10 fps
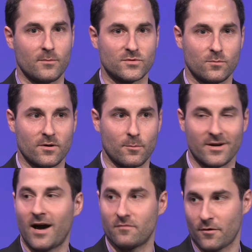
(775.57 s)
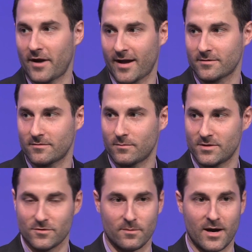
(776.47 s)
So we're not very active.
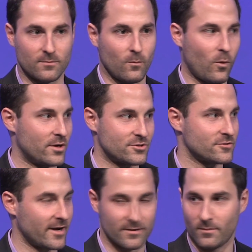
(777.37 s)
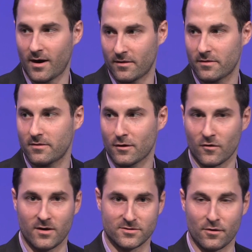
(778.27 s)
We do about one trade a month
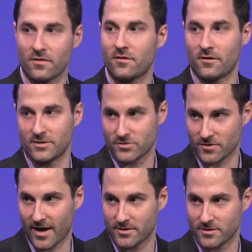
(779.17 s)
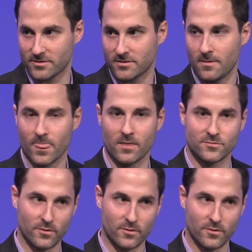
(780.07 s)
across our 30 strategies. So